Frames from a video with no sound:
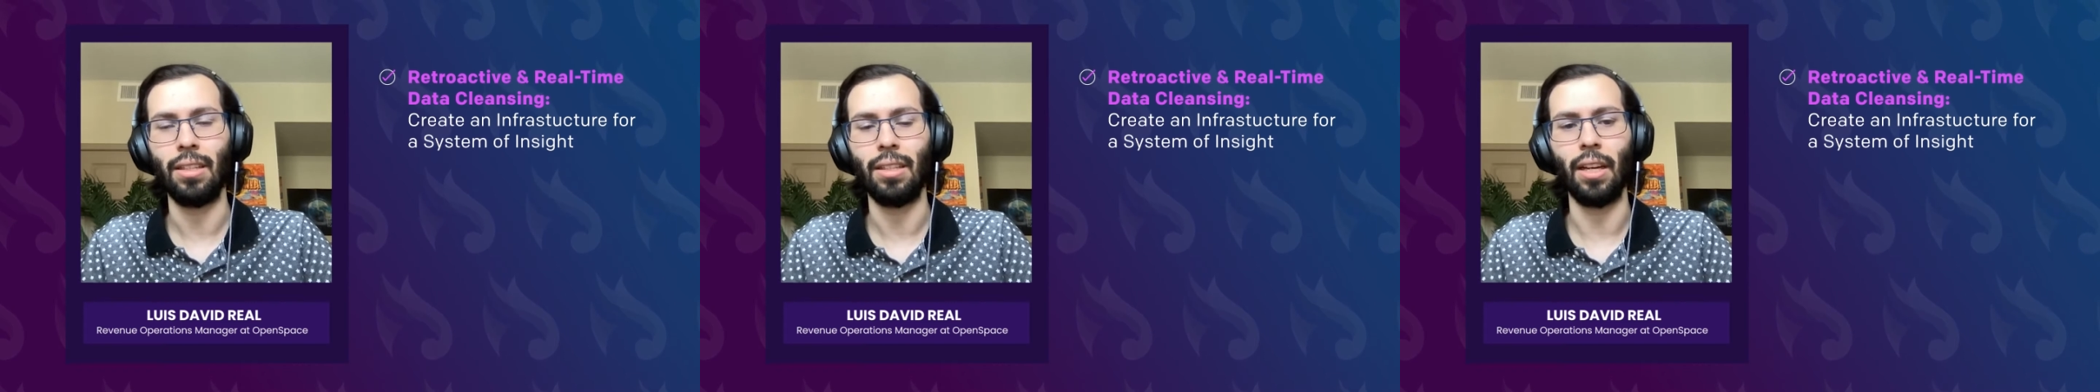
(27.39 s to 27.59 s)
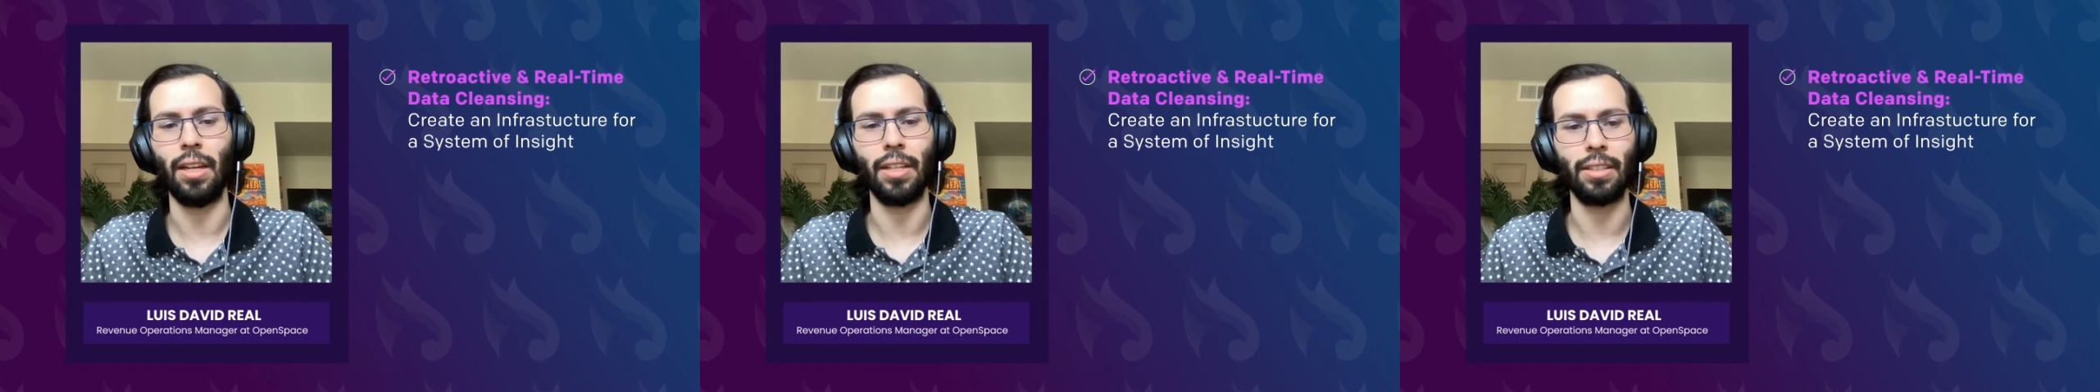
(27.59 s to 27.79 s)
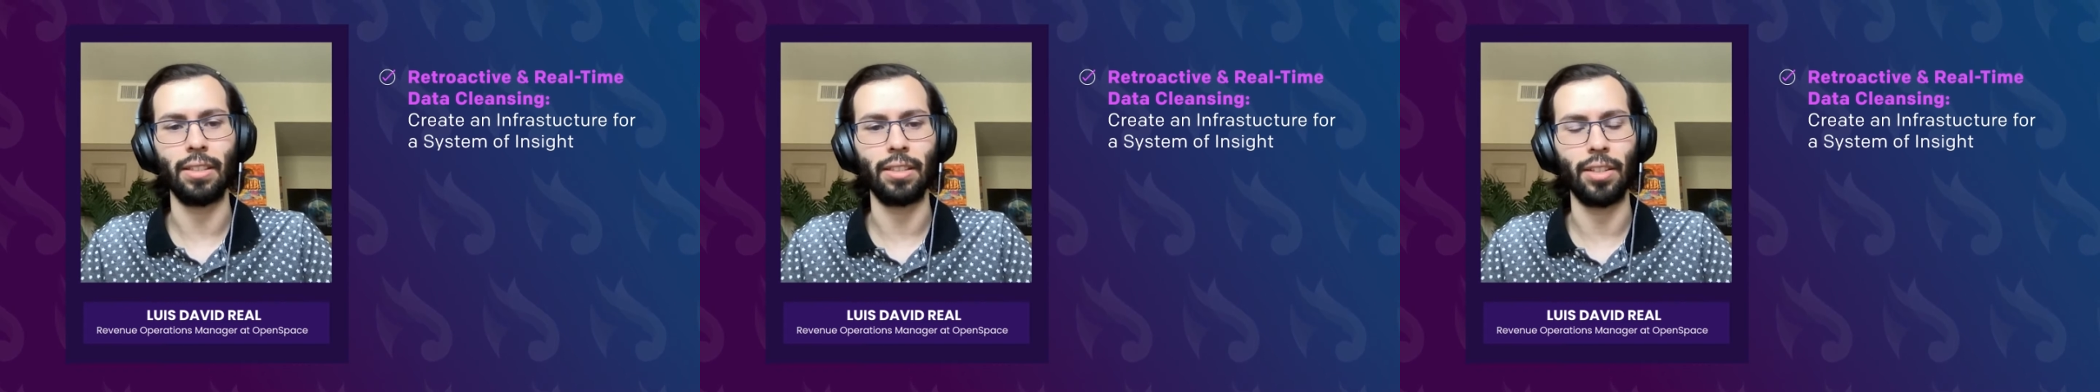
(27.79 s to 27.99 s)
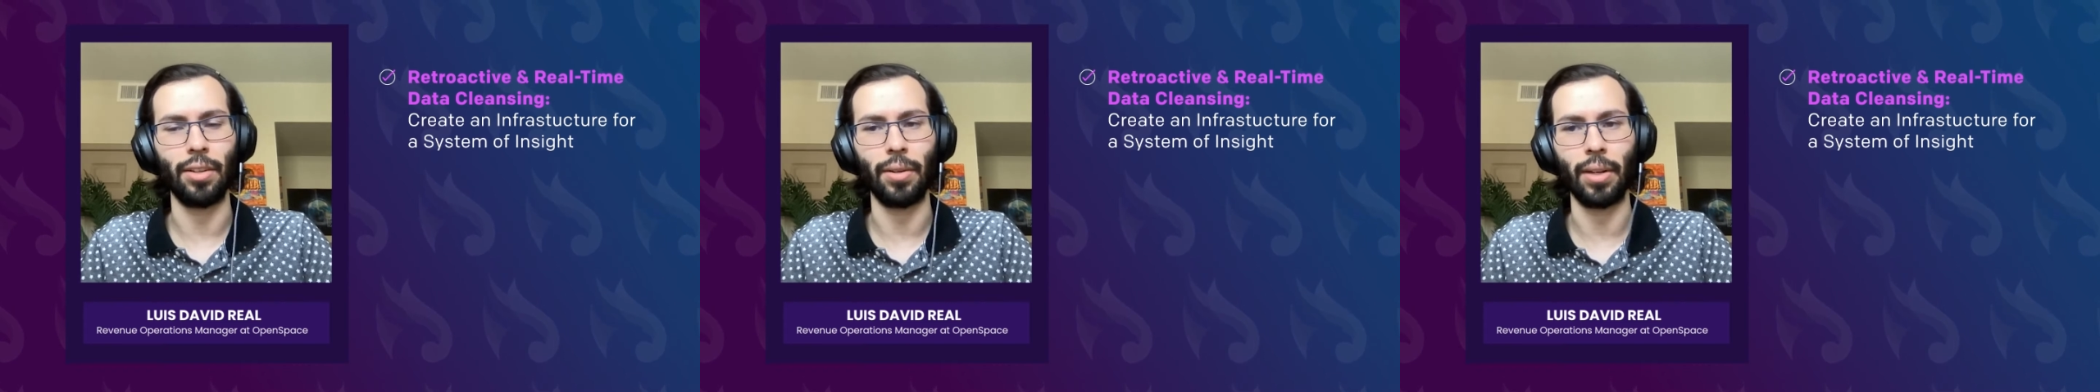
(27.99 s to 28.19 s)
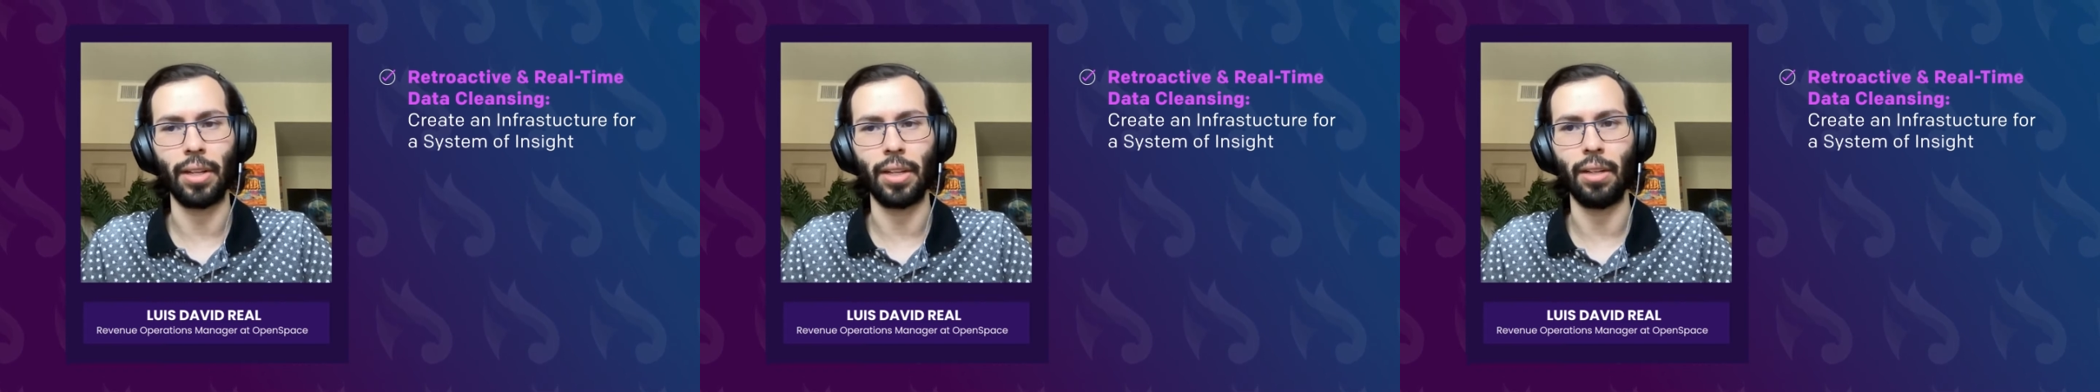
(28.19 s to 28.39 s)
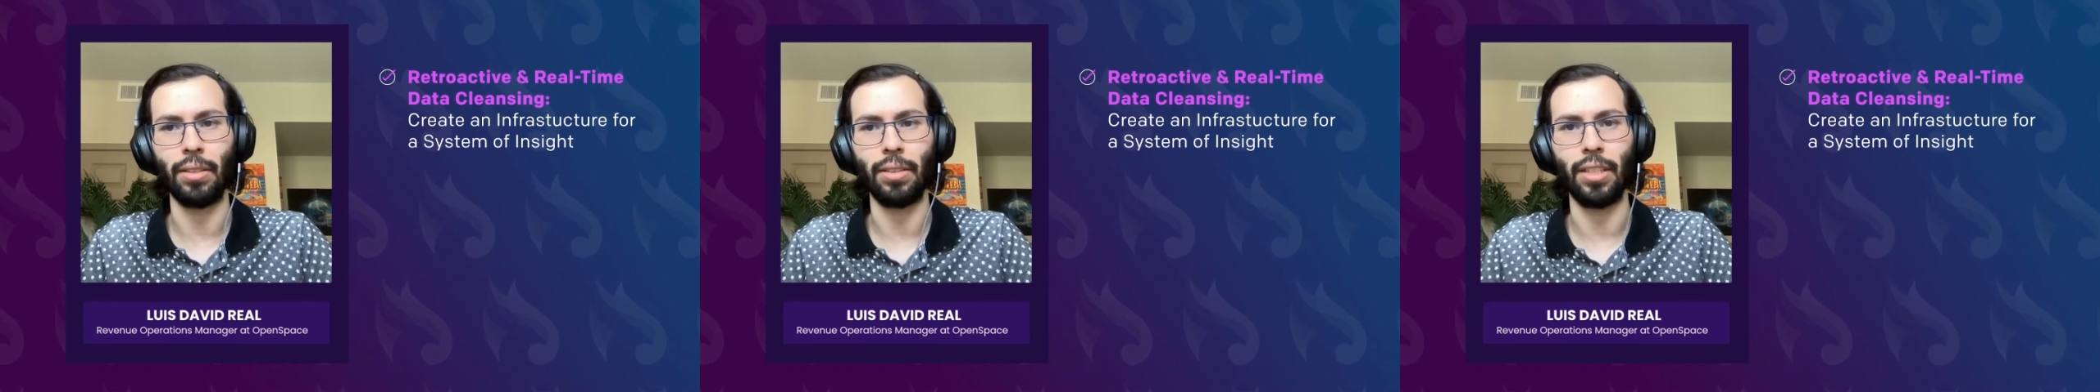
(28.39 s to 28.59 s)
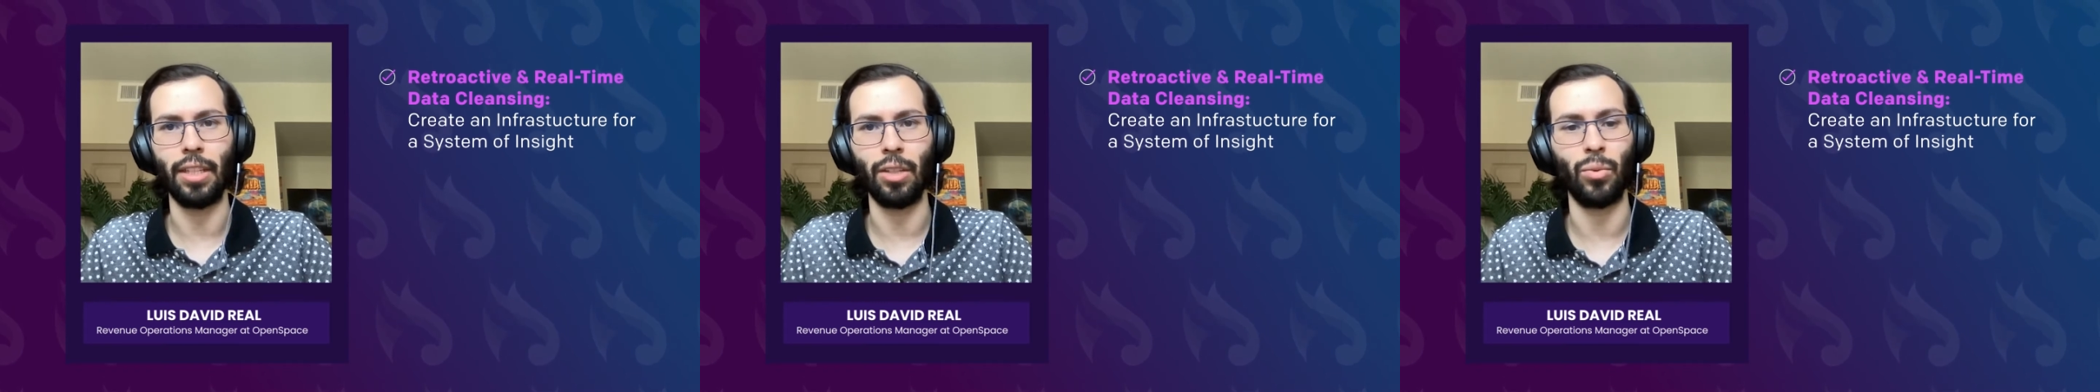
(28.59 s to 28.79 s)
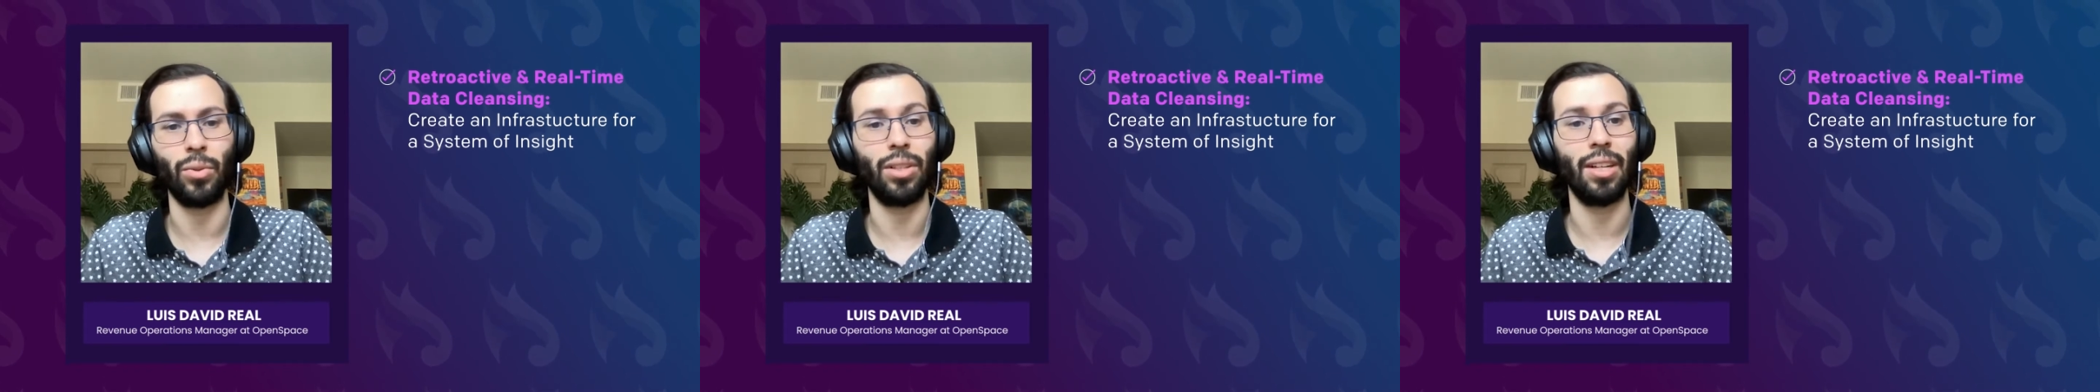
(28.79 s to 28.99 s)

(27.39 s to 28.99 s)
not necessarily on data where